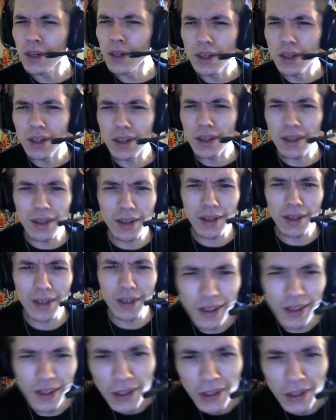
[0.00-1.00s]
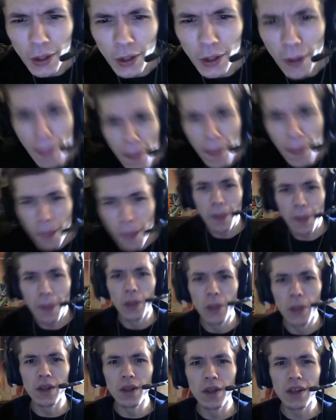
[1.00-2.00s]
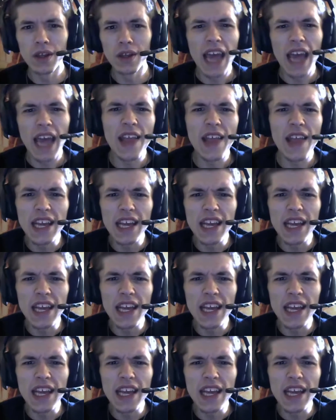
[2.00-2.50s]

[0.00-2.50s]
about his brother, the elder to Goro.